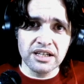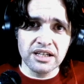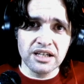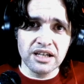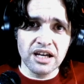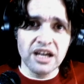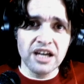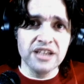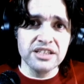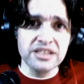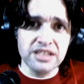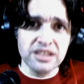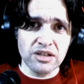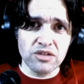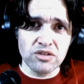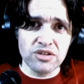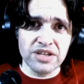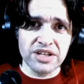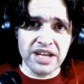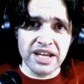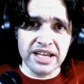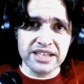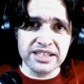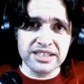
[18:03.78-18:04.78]
until the
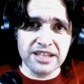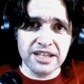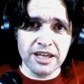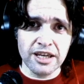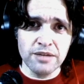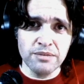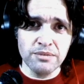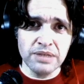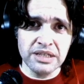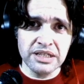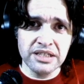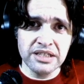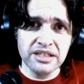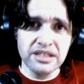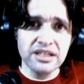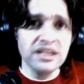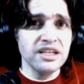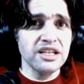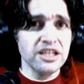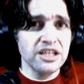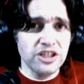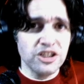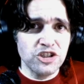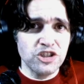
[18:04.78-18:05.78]
next time,
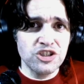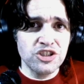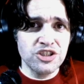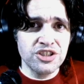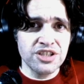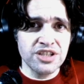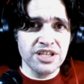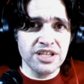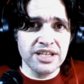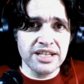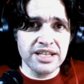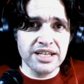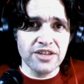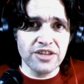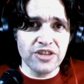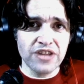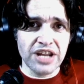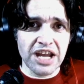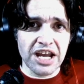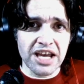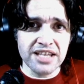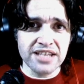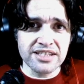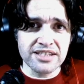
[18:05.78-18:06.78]
cheery and
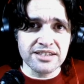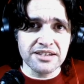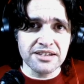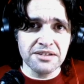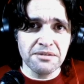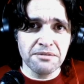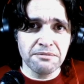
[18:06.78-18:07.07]
drasta.